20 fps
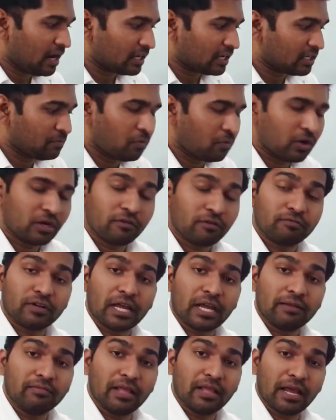At that point of
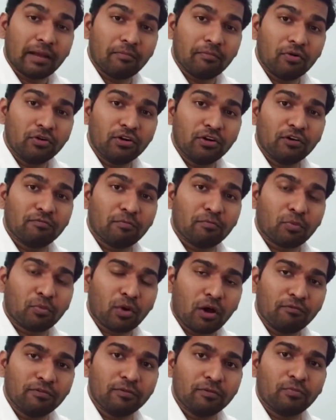time, the amount of
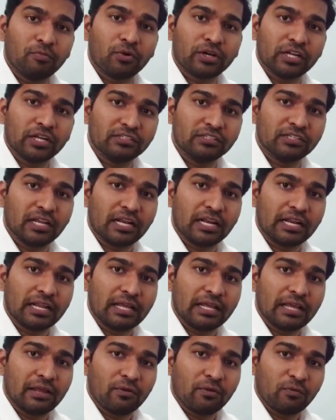profit potential
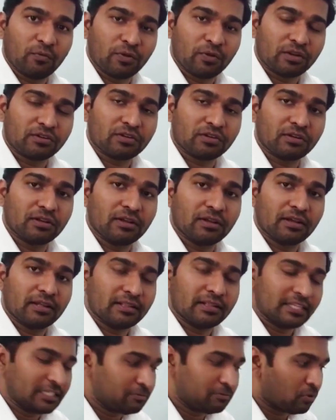which
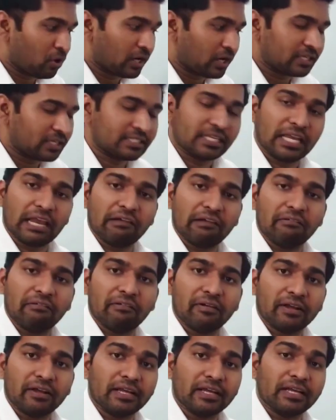these products give
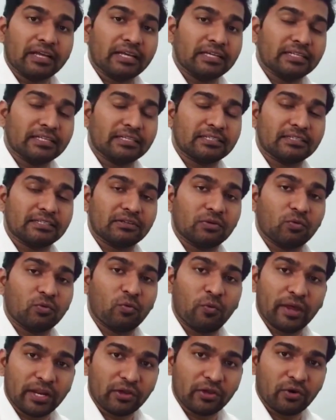is
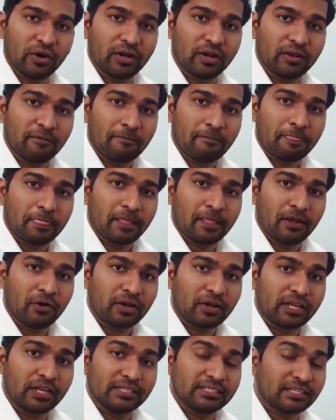very good.
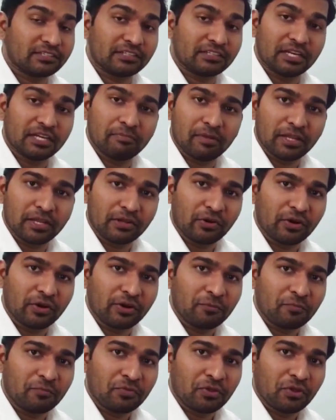Okay, it's extremely good.
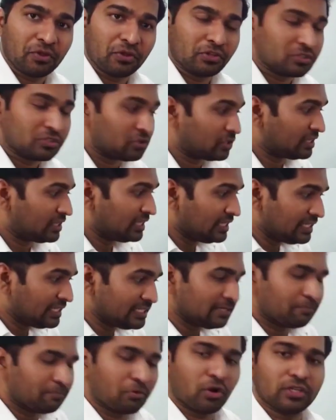So this is
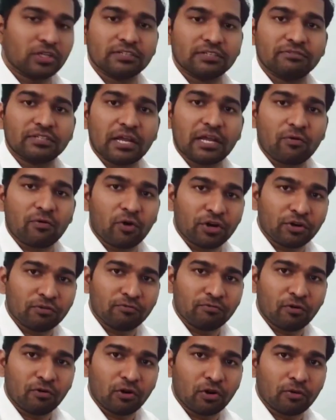the process which I want you to
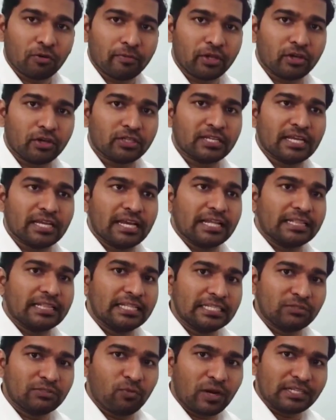follow, because
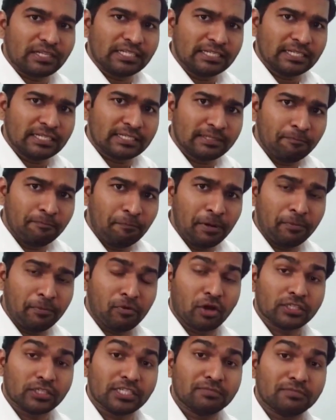this is a simple
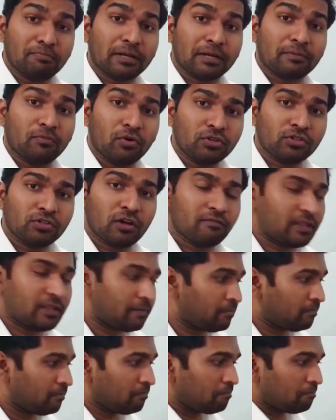process, but most of
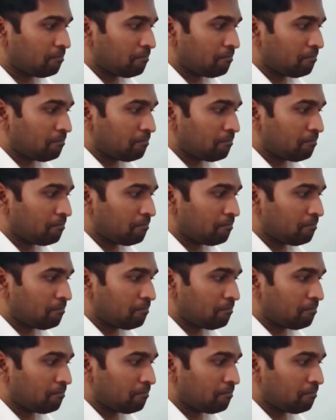them